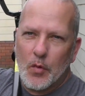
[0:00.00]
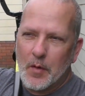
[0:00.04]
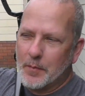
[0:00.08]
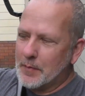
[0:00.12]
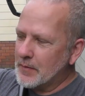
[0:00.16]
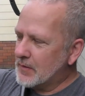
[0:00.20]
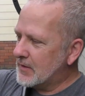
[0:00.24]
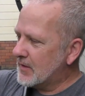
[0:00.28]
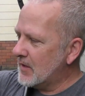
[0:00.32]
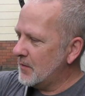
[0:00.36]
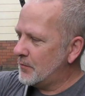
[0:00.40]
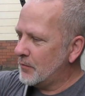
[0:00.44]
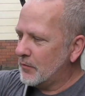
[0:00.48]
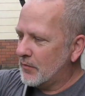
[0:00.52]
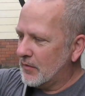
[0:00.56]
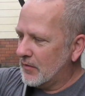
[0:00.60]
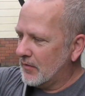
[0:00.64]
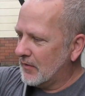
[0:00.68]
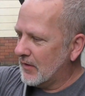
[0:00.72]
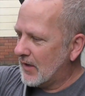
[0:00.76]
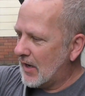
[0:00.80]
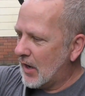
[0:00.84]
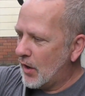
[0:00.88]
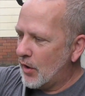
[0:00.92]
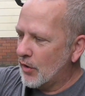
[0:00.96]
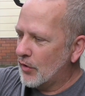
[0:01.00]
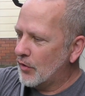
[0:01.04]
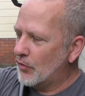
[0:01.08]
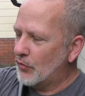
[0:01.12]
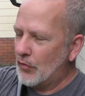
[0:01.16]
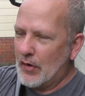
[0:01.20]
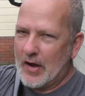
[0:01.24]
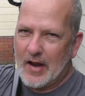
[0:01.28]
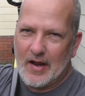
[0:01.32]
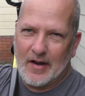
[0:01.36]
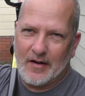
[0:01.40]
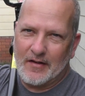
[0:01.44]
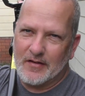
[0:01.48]
a whippersnipper and going
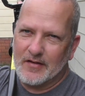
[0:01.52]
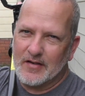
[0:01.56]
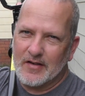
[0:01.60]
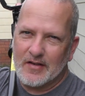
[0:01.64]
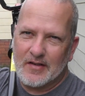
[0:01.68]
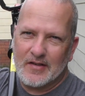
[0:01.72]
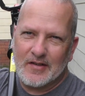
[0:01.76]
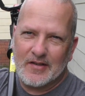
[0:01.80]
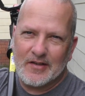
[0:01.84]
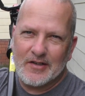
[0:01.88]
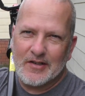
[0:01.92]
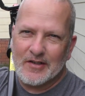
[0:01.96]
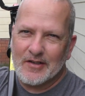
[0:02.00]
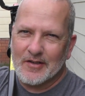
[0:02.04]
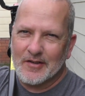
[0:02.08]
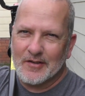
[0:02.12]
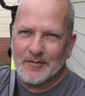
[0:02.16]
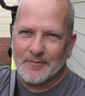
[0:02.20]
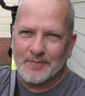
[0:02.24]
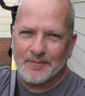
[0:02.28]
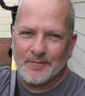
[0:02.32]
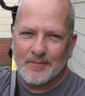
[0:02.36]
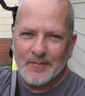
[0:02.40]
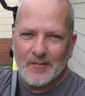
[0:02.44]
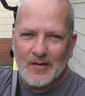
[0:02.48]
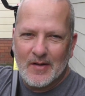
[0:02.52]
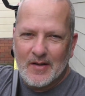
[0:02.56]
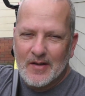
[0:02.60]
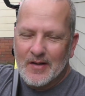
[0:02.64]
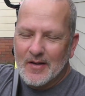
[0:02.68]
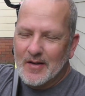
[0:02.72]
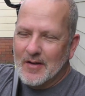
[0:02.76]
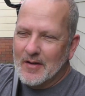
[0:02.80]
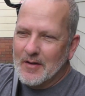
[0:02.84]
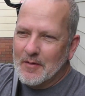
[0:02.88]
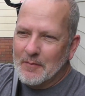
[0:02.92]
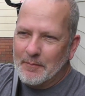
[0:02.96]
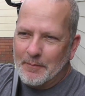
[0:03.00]
around your
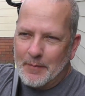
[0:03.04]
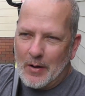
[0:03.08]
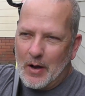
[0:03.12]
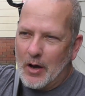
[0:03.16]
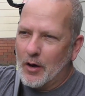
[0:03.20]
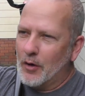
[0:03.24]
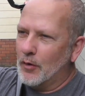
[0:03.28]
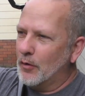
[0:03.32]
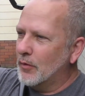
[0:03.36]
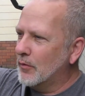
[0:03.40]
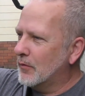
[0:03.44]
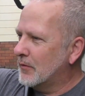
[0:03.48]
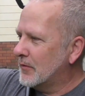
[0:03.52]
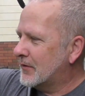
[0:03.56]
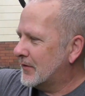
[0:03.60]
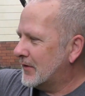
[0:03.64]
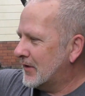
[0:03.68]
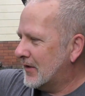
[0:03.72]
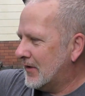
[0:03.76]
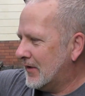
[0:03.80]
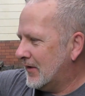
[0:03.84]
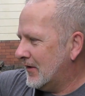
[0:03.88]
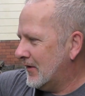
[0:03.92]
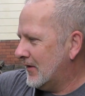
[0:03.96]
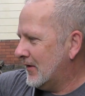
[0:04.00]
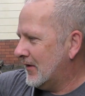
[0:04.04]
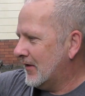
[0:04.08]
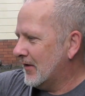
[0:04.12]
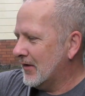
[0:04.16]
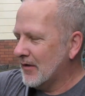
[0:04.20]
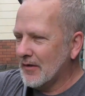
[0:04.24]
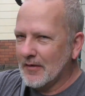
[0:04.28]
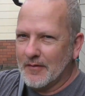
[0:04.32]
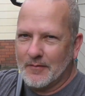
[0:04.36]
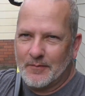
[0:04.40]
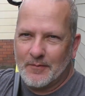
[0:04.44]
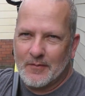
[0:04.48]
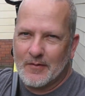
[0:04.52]
poles and
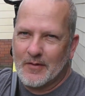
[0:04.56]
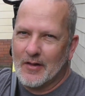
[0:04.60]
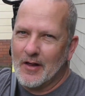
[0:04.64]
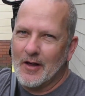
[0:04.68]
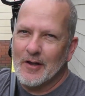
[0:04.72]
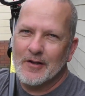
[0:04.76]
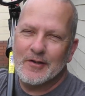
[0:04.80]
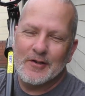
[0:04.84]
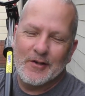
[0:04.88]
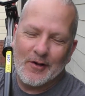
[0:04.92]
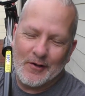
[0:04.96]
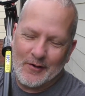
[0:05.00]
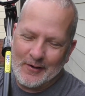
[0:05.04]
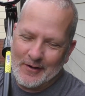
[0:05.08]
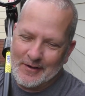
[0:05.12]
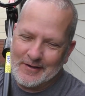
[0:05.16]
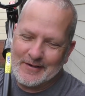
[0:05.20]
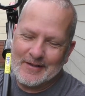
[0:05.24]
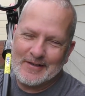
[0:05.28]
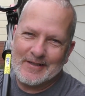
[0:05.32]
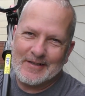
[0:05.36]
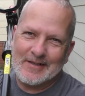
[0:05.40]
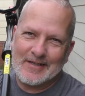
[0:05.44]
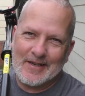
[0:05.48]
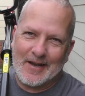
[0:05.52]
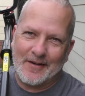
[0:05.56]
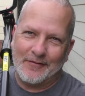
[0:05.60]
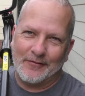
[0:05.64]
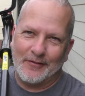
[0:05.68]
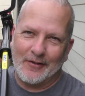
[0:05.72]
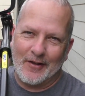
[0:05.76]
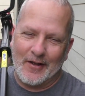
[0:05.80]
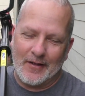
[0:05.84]
your clotheslines and stuff